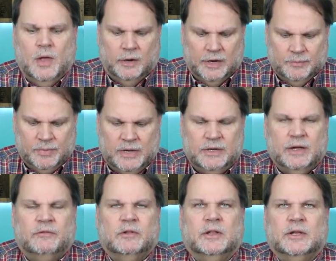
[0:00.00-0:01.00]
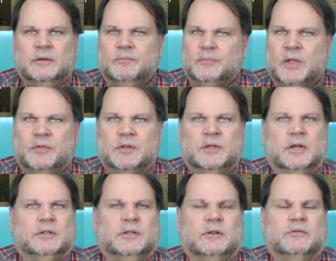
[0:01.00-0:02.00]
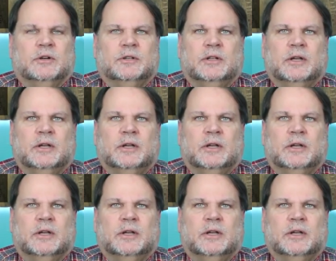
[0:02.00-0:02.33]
All right, B definitely hit the tongue different.